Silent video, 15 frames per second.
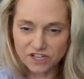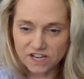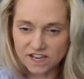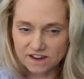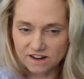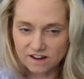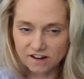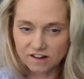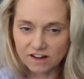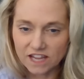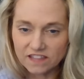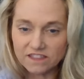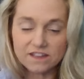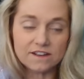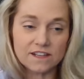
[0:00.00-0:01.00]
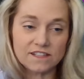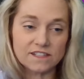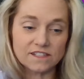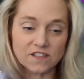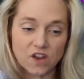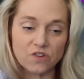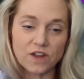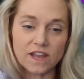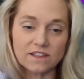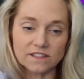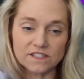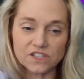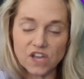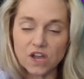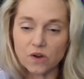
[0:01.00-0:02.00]
here, and then it says, okay,
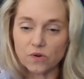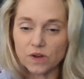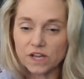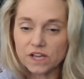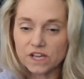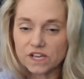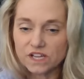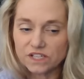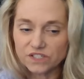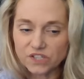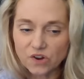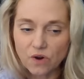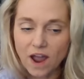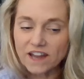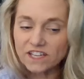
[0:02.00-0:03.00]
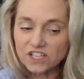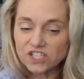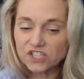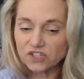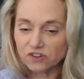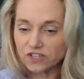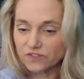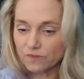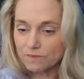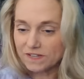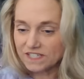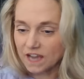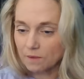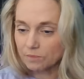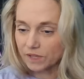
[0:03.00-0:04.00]
let's go. So I can search from a
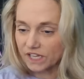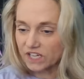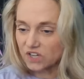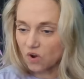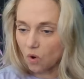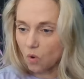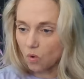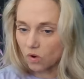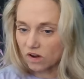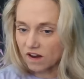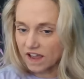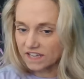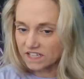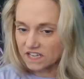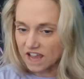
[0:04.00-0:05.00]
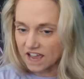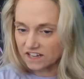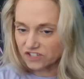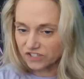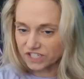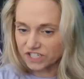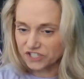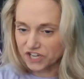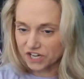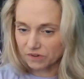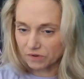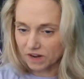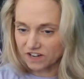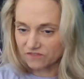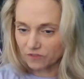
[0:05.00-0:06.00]
template, or I can actually
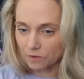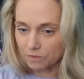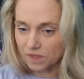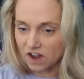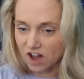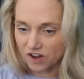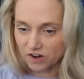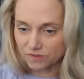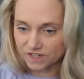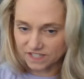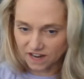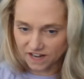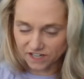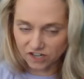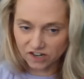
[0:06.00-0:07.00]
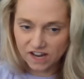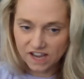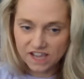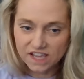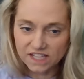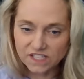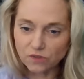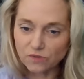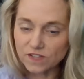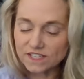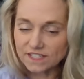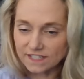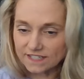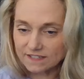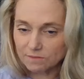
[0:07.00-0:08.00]
generate from the Auto Designer. And so this
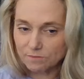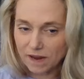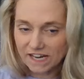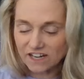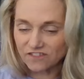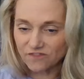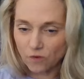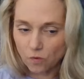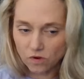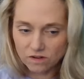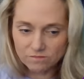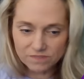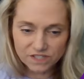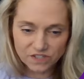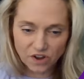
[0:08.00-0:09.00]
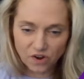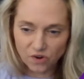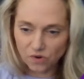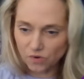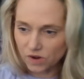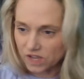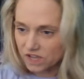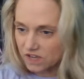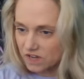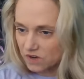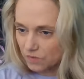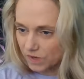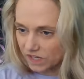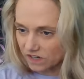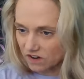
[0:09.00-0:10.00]
is a beta form, so
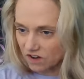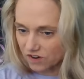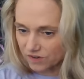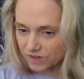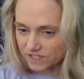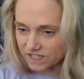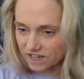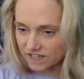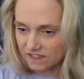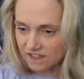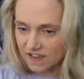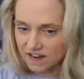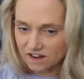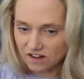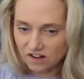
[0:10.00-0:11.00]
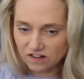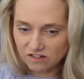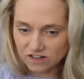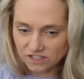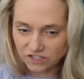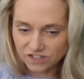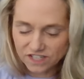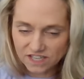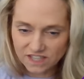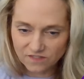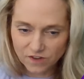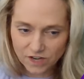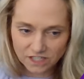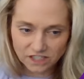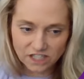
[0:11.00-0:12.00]
we can auto design there. It looks like they've
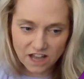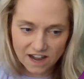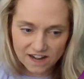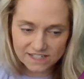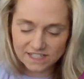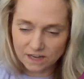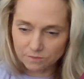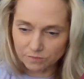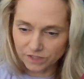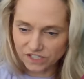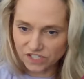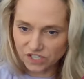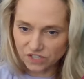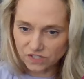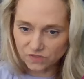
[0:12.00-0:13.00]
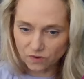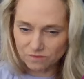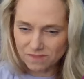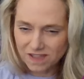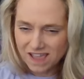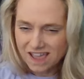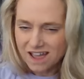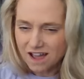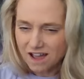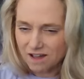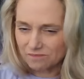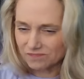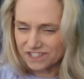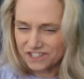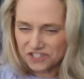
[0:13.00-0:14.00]
got a lot of templates to use from.
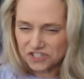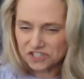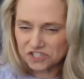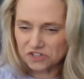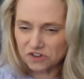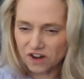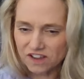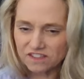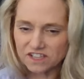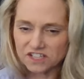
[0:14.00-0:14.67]
Let's just try the